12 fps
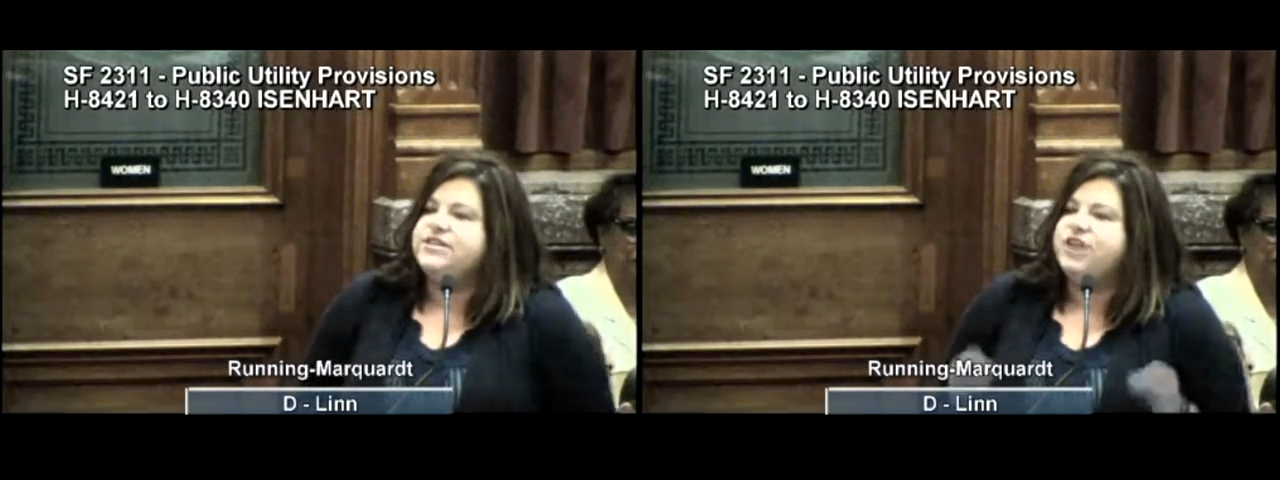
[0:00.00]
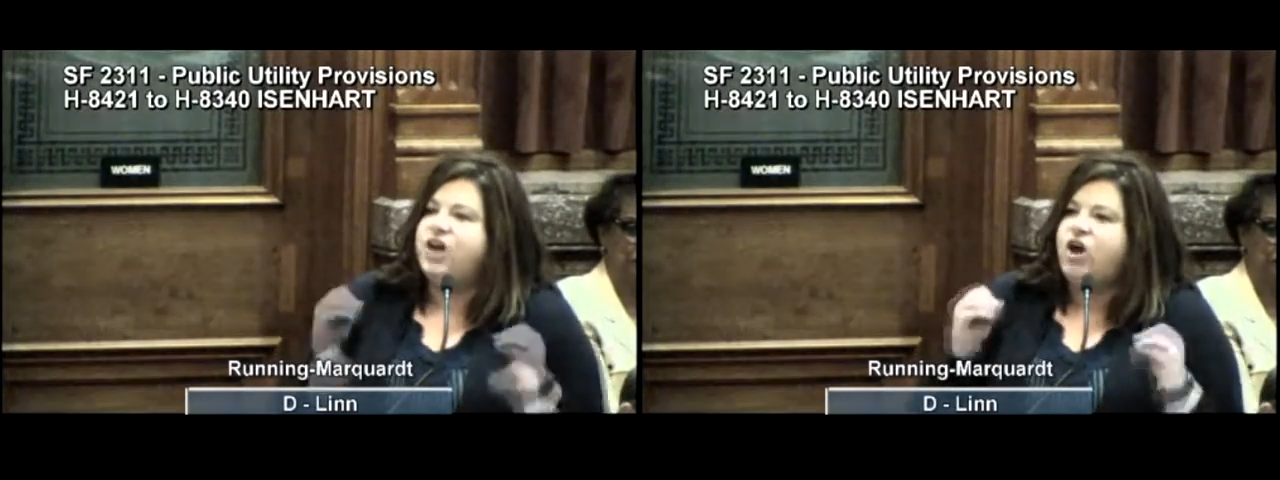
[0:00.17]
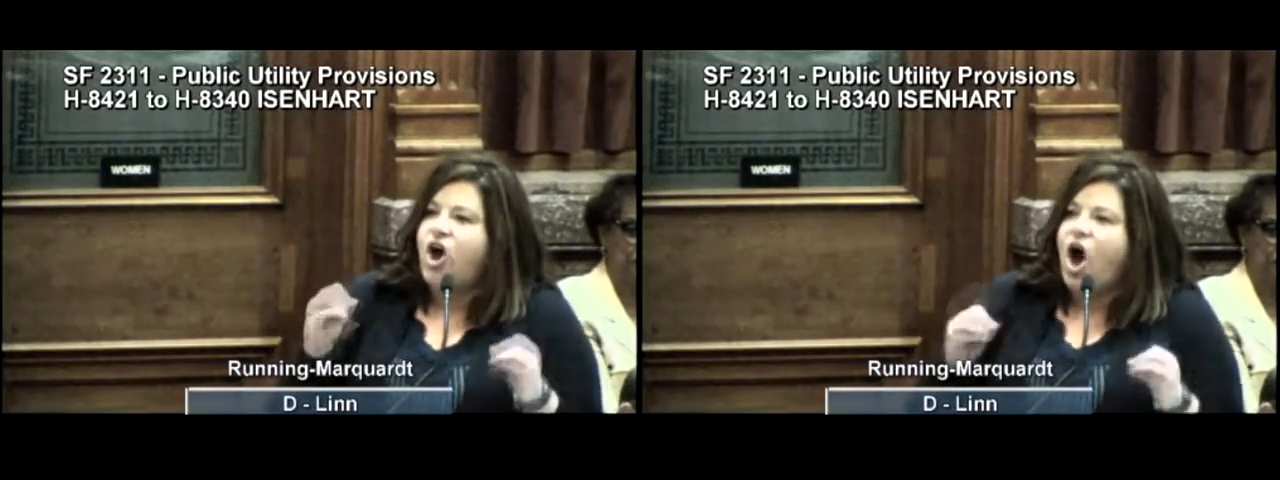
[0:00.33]
is
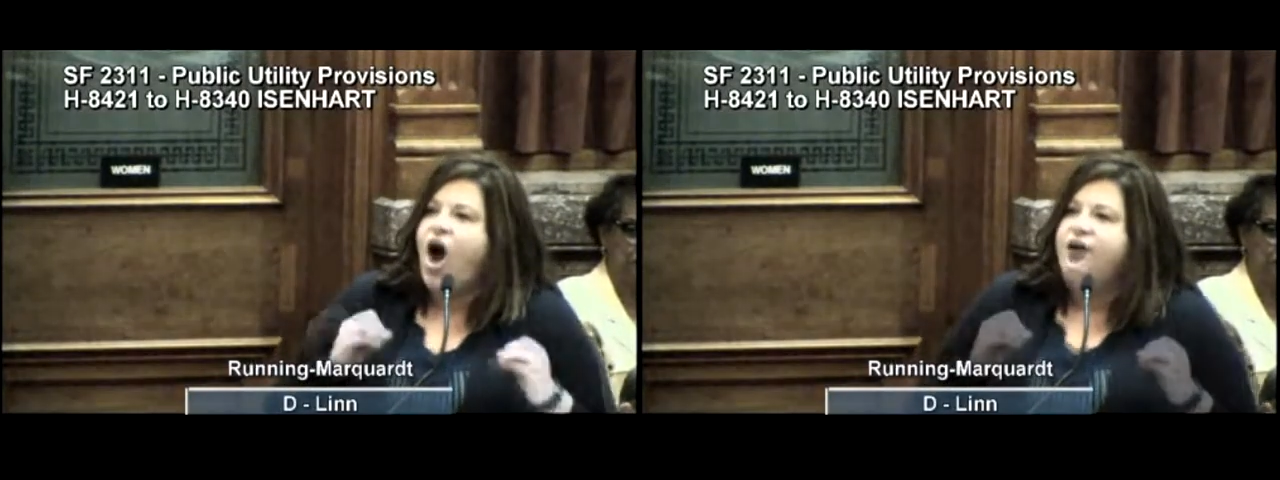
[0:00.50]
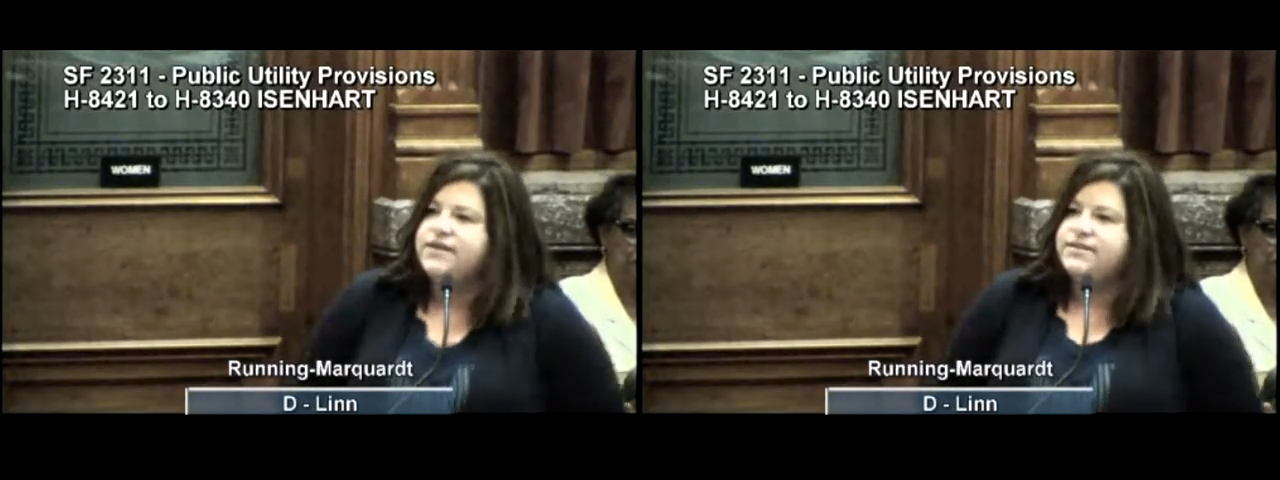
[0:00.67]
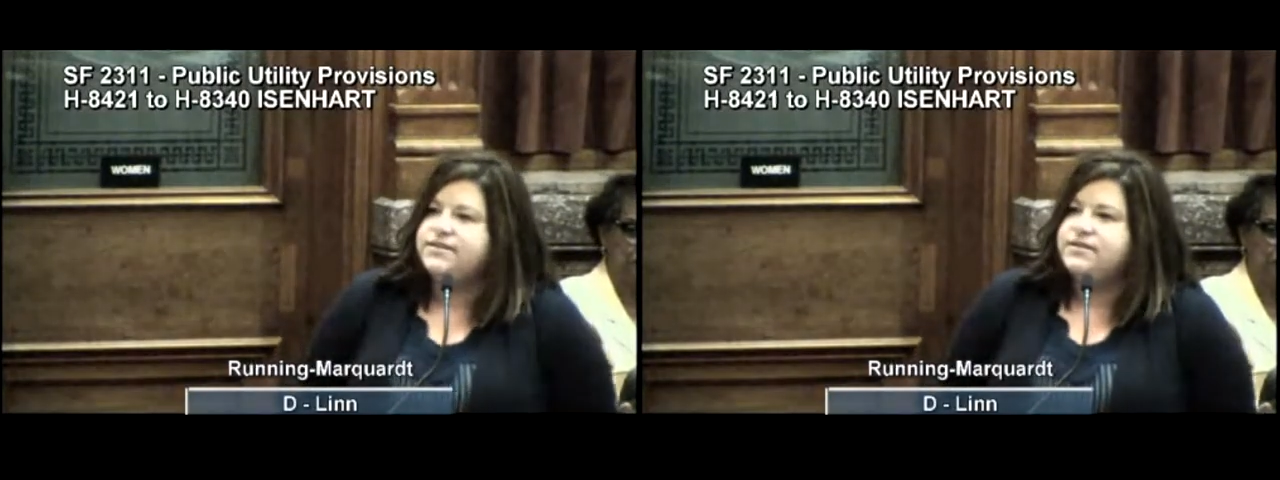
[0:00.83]
going to
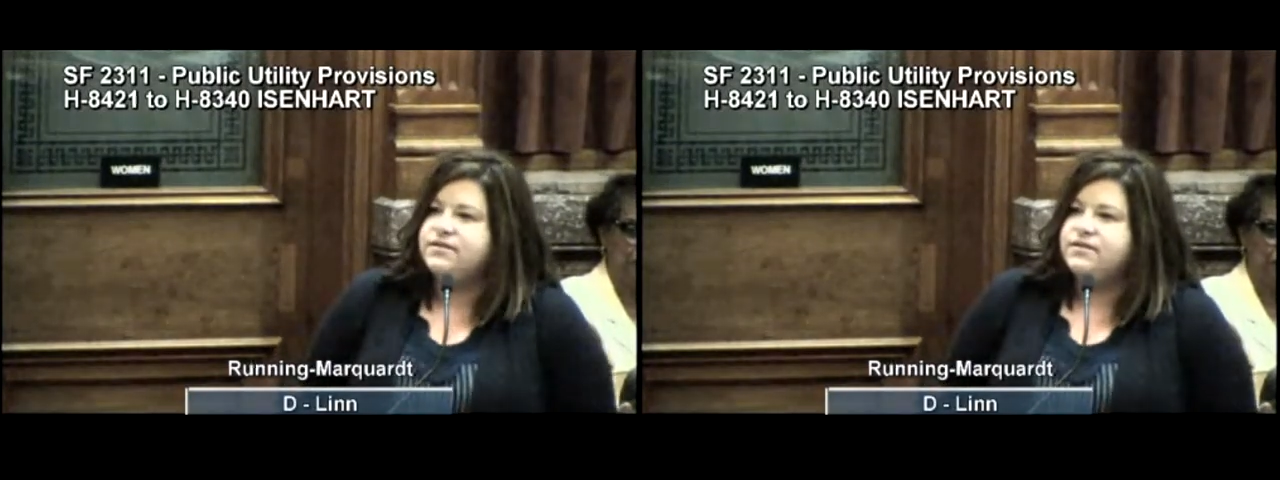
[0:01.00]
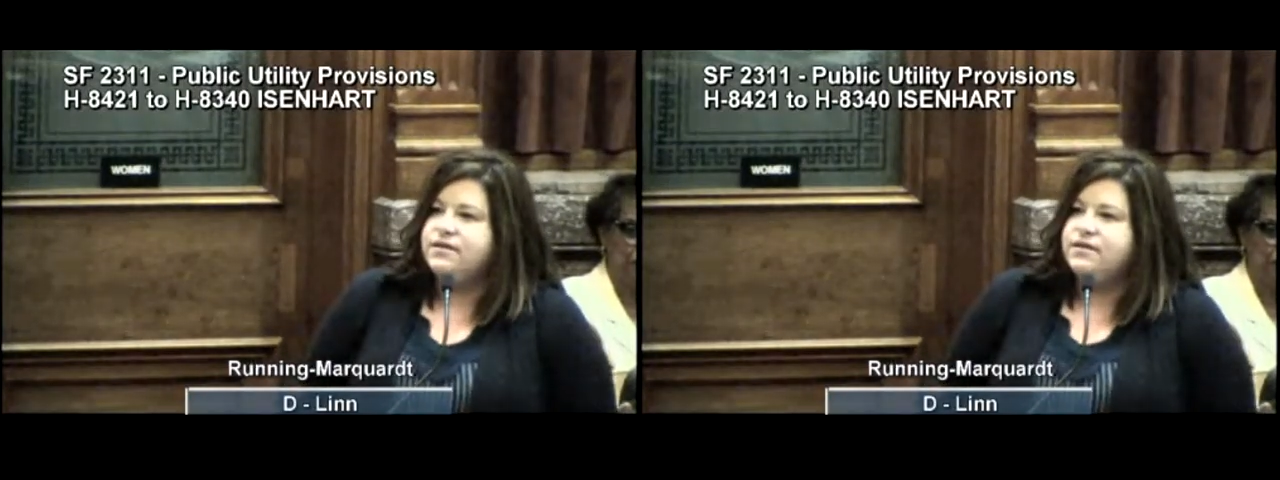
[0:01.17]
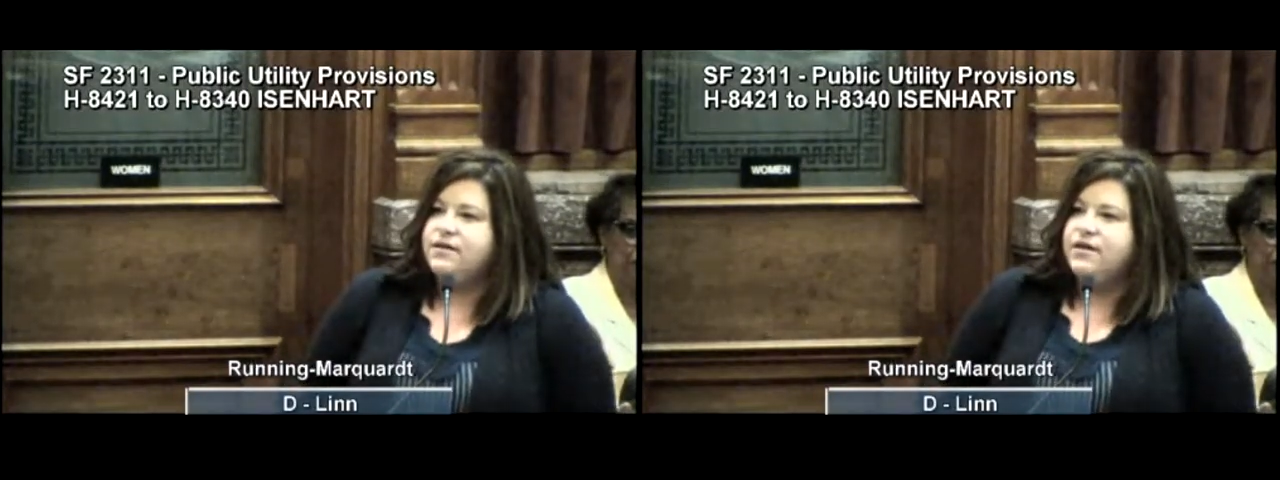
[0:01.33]
cost
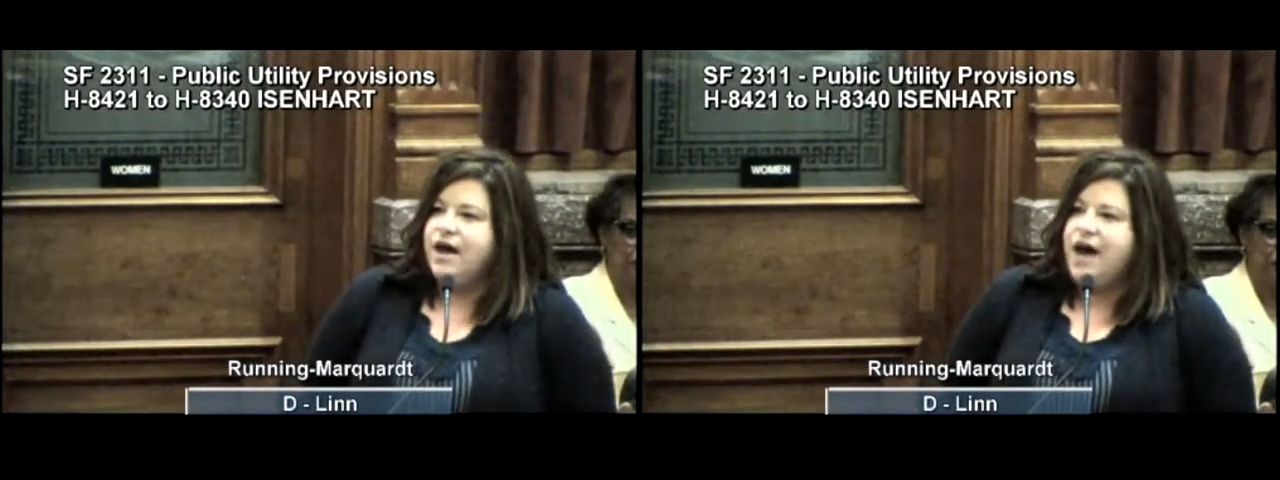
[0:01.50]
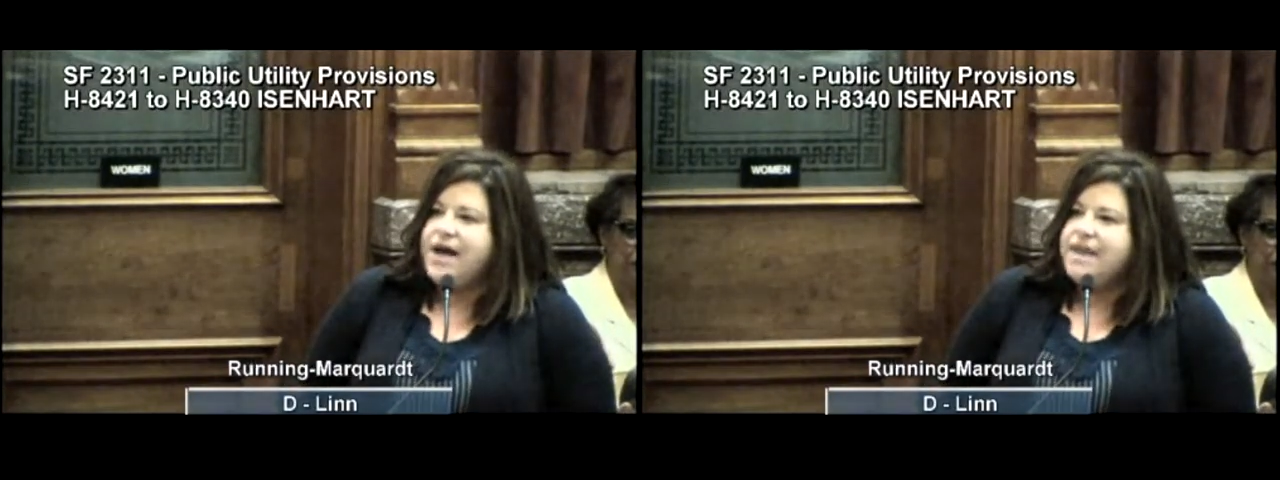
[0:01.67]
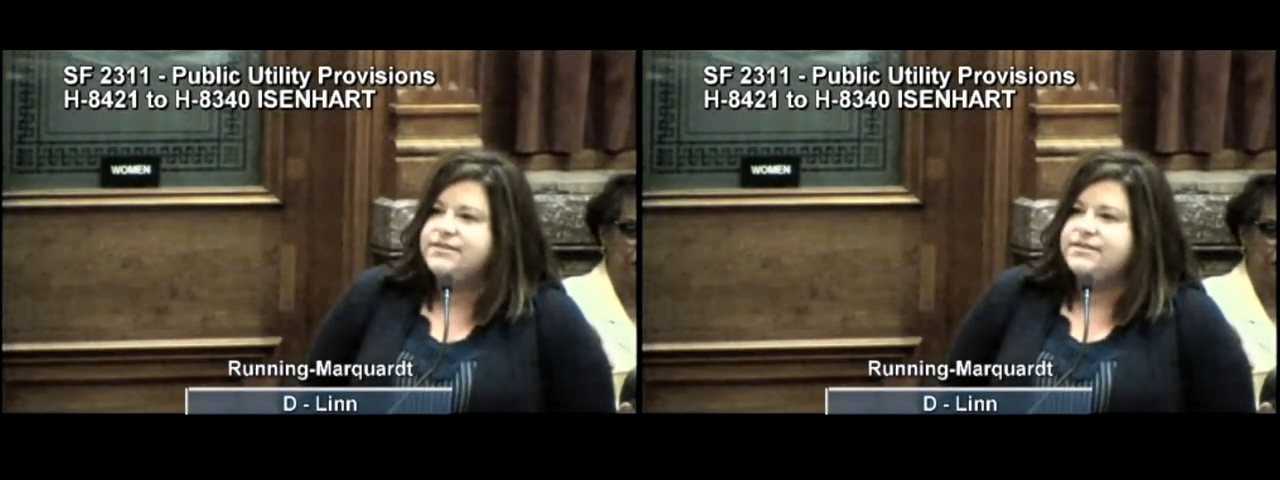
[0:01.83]

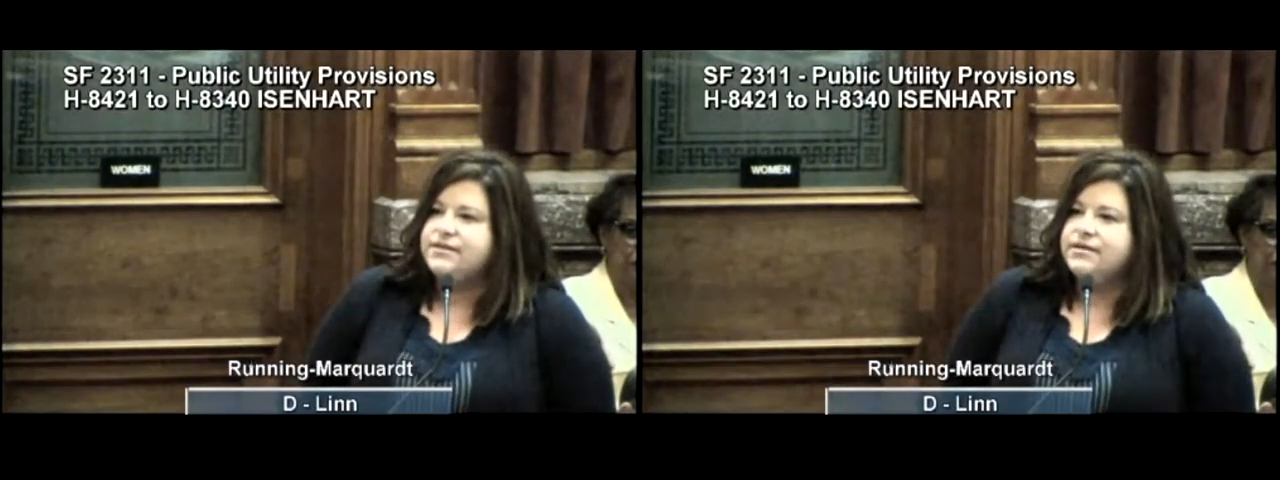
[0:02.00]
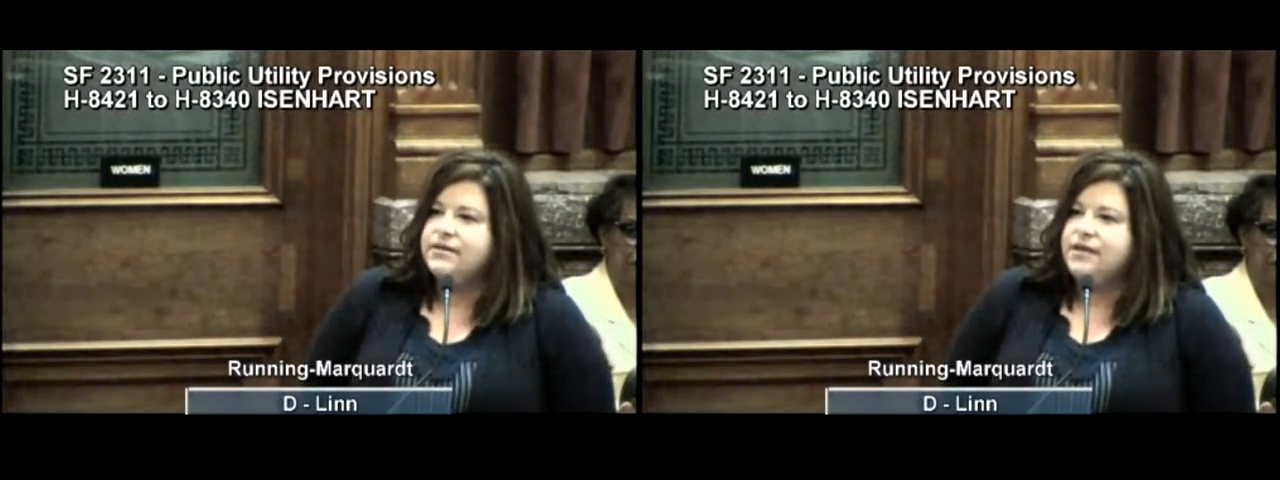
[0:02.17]
us